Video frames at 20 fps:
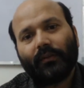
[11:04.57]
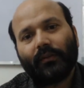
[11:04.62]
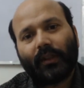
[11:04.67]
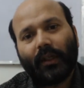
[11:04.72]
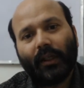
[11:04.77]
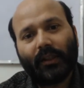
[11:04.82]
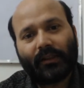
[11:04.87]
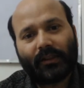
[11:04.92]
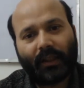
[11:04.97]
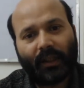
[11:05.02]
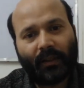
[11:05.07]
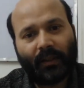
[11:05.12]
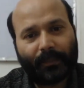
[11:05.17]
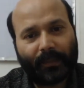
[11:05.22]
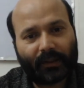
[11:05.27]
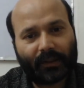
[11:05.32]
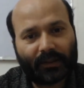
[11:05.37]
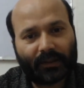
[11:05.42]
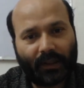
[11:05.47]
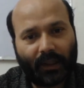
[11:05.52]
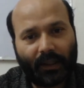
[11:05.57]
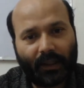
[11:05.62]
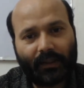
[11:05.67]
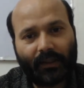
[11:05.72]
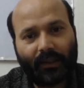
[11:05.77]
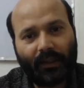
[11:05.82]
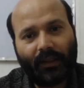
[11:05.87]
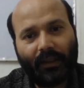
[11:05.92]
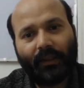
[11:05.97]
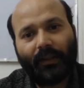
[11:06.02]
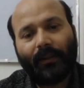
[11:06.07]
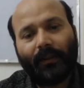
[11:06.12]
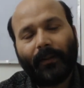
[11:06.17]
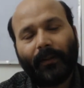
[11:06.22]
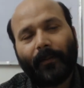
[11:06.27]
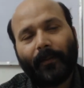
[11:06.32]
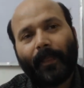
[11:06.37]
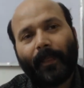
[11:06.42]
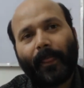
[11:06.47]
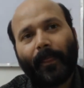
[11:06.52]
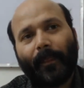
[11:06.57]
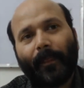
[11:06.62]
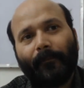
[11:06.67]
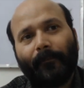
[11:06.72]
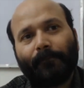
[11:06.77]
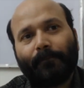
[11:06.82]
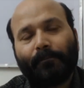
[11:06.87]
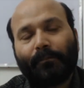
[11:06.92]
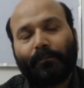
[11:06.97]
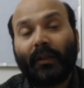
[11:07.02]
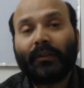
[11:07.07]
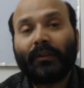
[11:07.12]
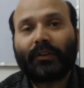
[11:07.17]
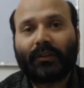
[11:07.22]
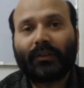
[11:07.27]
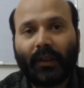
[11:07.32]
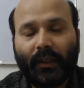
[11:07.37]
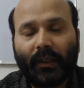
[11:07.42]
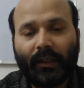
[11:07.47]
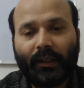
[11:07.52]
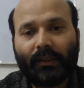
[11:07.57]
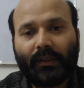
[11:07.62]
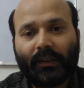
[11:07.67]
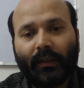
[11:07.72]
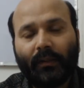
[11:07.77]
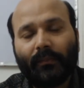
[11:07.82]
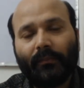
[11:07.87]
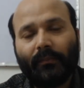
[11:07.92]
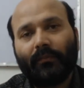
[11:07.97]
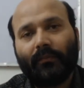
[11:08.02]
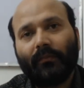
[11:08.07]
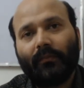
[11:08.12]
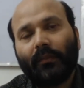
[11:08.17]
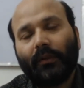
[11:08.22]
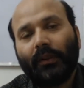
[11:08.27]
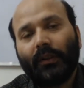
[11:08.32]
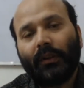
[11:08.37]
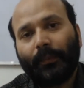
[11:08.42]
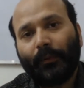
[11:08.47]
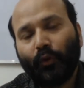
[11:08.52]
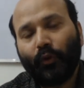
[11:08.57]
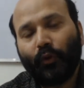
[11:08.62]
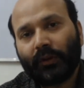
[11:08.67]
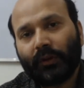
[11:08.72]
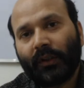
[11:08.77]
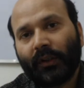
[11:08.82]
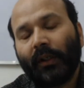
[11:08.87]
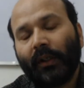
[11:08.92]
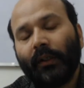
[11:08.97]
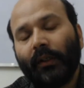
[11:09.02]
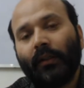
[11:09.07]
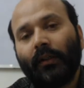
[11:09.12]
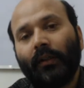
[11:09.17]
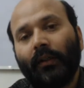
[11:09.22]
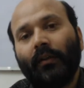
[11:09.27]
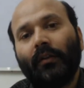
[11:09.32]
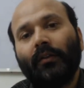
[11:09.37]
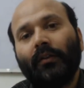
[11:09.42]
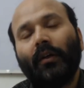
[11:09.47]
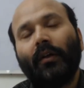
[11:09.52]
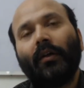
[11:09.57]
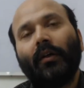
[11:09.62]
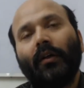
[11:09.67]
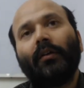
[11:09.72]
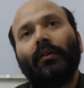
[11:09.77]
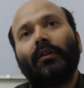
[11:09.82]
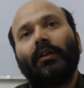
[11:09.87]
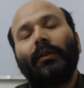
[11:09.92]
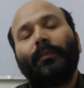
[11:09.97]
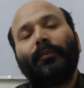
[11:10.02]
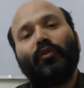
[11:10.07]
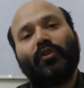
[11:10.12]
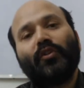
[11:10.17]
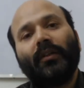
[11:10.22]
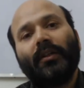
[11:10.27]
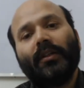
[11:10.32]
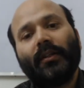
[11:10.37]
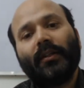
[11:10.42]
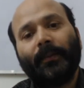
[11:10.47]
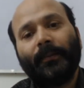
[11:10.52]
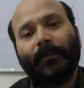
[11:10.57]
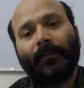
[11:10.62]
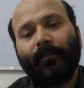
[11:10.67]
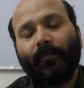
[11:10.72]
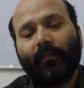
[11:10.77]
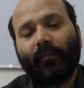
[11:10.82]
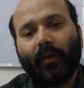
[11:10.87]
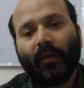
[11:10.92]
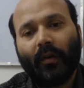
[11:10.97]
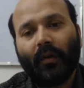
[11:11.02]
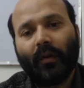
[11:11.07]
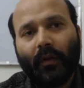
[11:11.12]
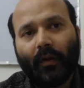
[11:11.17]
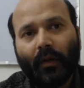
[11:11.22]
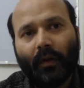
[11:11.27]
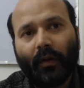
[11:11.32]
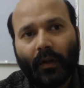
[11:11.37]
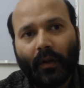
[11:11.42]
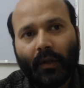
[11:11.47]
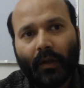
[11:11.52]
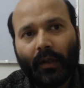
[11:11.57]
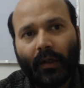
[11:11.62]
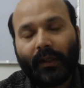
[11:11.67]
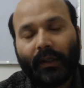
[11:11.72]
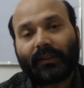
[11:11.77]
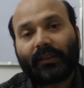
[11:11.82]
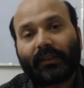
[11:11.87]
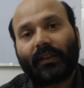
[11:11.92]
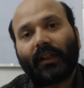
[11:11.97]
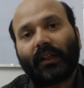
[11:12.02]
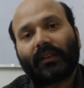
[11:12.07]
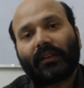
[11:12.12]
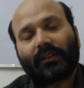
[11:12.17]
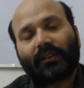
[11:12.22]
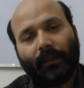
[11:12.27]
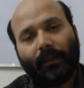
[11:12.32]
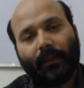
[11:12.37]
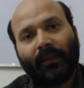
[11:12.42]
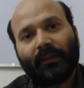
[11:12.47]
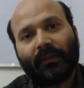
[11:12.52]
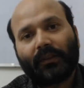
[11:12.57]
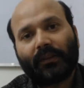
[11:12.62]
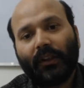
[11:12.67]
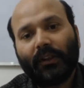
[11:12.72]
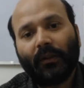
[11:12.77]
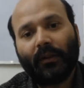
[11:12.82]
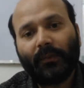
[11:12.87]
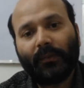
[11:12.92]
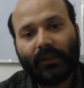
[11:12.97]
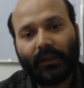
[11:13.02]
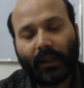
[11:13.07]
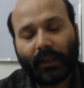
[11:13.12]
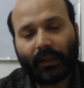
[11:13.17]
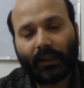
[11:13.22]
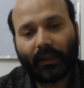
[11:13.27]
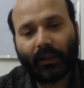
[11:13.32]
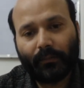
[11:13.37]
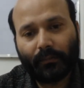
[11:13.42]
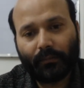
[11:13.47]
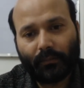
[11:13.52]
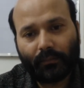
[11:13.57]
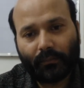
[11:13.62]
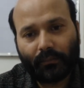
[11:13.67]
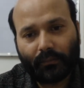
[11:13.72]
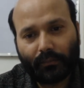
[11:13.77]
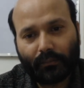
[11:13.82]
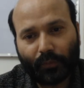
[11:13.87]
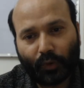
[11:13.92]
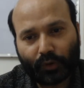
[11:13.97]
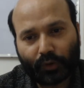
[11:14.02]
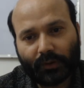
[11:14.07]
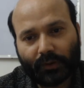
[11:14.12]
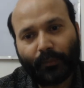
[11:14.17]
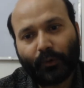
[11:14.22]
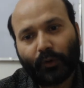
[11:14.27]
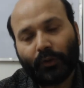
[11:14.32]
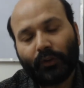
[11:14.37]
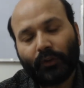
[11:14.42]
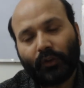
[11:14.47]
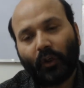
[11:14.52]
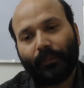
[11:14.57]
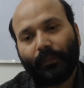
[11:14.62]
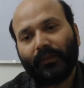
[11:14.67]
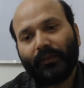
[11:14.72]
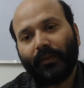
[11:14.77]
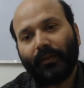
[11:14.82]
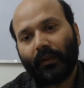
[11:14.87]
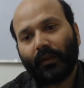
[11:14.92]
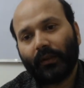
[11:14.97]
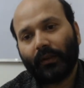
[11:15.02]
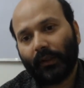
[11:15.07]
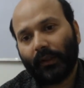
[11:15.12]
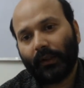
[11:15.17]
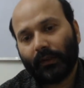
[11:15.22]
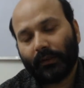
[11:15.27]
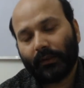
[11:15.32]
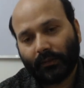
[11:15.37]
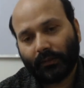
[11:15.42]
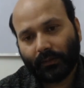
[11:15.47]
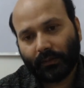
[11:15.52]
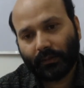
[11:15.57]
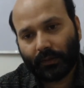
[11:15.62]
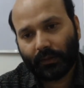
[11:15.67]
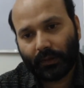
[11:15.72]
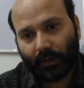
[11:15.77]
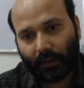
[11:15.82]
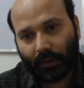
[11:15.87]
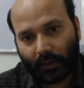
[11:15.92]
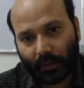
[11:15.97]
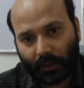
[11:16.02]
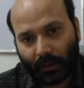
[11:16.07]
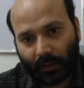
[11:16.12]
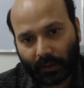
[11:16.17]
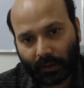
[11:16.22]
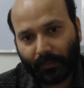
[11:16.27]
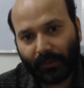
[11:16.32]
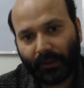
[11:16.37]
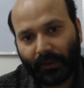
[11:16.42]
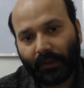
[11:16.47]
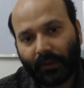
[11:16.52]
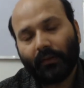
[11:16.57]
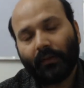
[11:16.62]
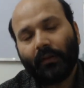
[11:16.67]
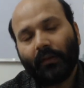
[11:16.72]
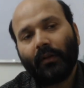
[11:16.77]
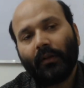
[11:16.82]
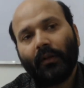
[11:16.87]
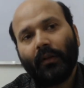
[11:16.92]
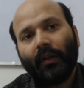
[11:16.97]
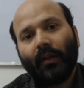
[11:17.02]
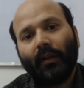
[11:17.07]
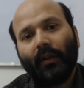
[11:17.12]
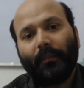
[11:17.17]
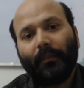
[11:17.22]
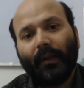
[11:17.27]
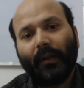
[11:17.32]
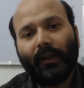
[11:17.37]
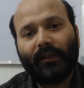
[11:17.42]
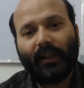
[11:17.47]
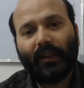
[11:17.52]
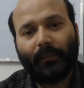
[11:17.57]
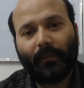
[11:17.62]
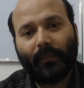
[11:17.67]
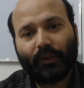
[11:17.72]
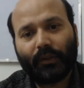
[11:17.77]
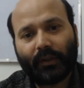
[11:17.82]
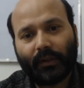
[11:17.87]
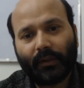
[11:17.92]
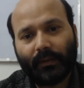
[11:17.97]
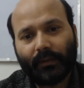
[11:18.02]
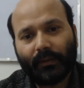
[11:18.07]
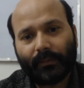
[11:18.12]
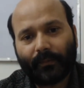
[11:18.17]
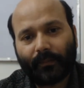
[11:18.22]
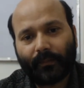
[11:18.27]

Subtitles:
cultural personality, functionalism, diffusionism, structural functionalism. These are the most important topic for the coming main examination.